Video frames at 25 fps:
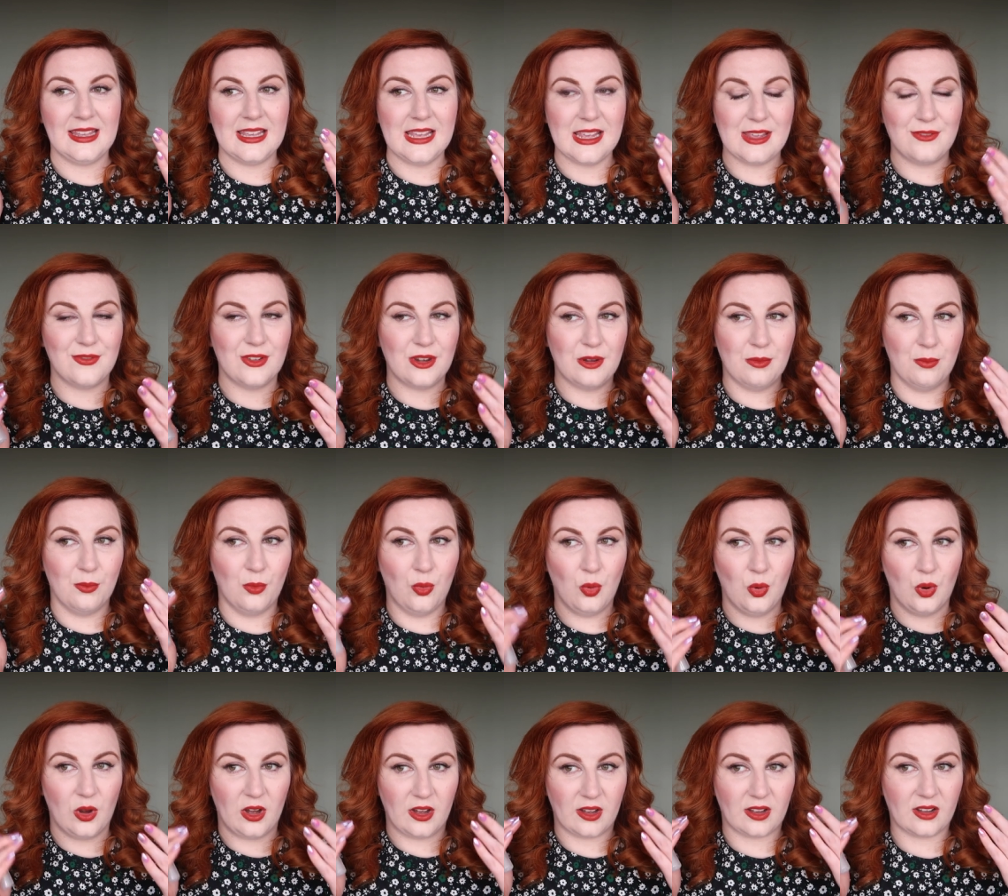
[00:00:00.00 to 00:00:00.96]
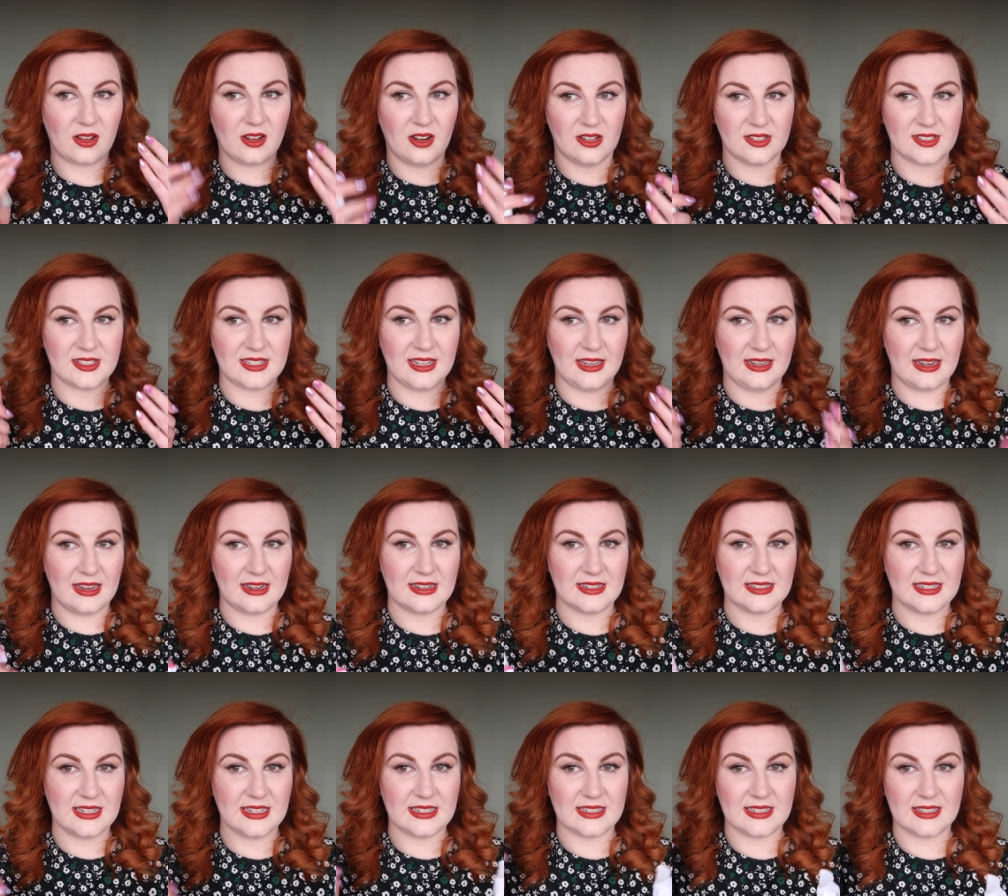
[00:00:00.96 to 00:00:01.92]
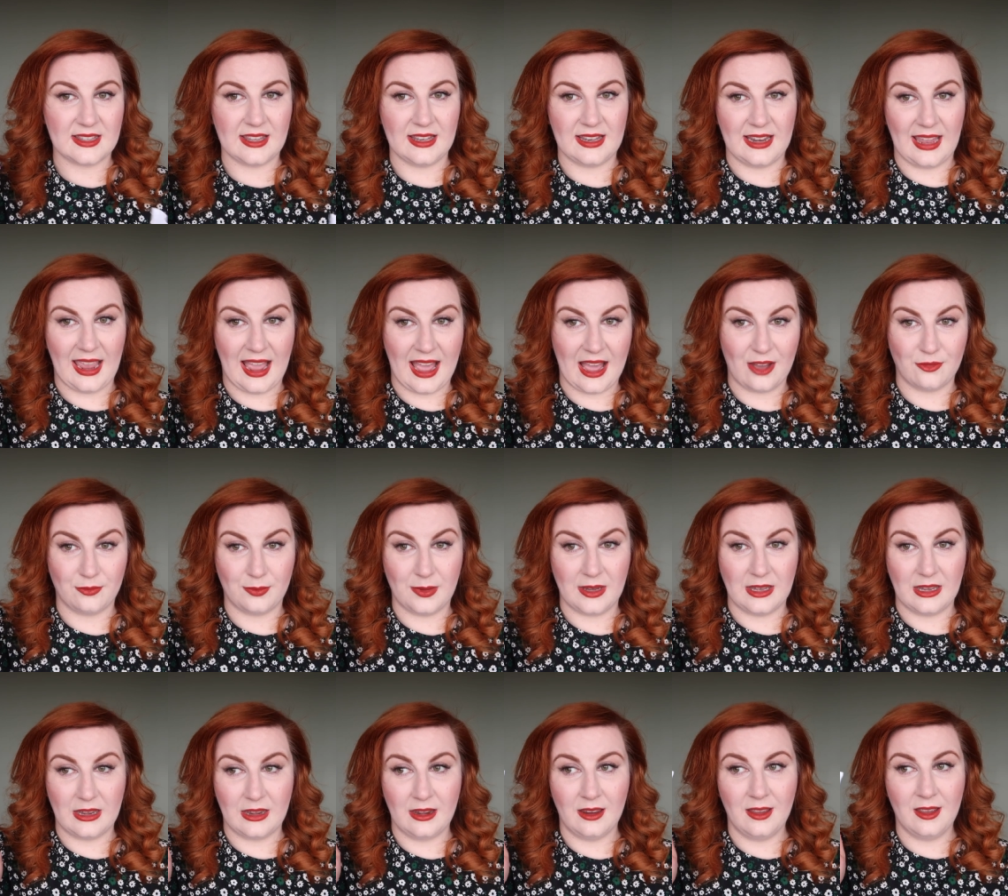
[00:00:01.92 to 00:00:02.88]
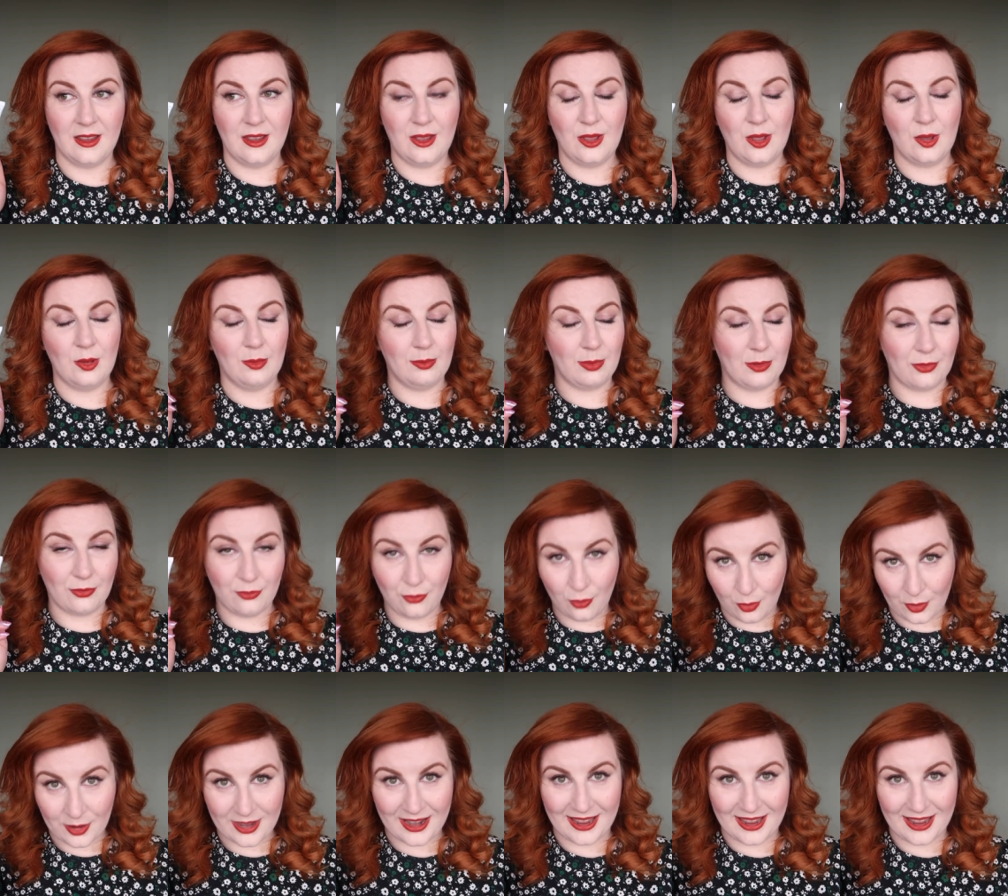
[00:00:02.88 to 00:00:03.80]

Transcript: even more crusty and irritated than they have been before